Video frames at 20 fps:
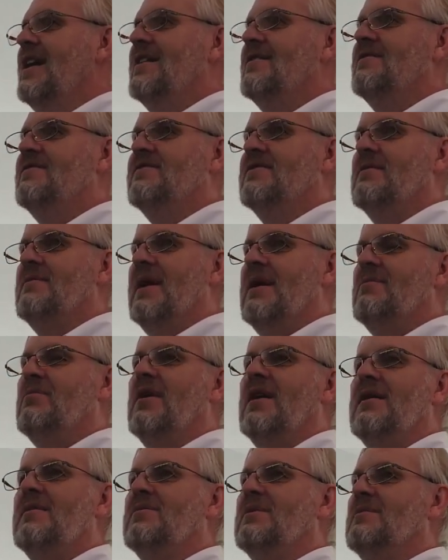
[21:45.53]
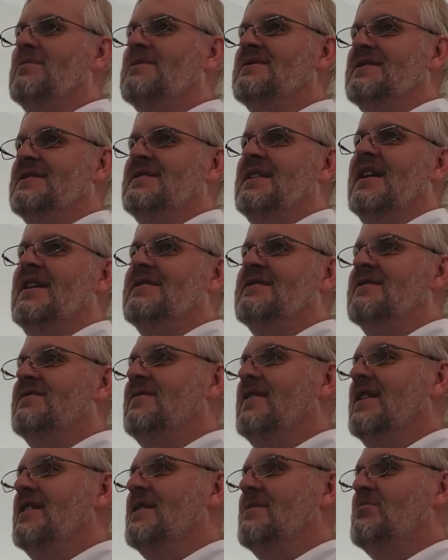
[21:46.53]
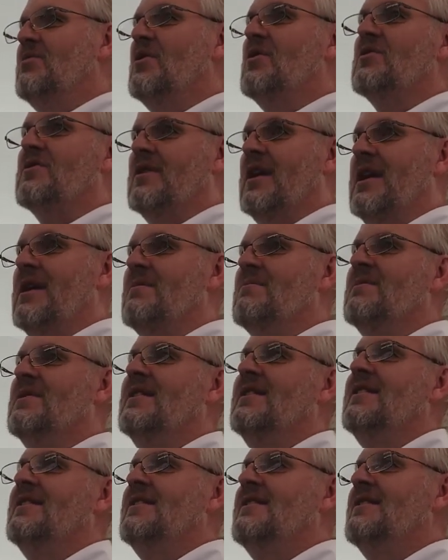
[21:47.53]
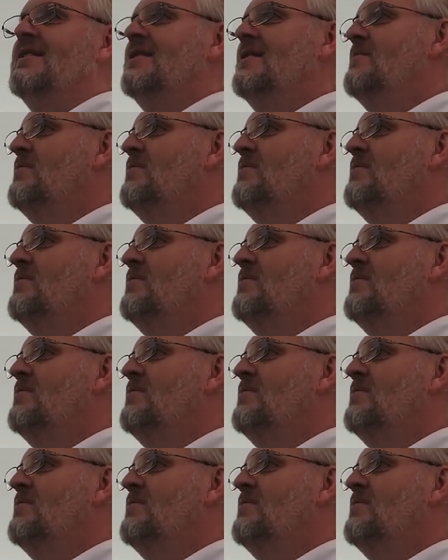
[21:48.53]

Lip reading: my problems is not to find a program, but the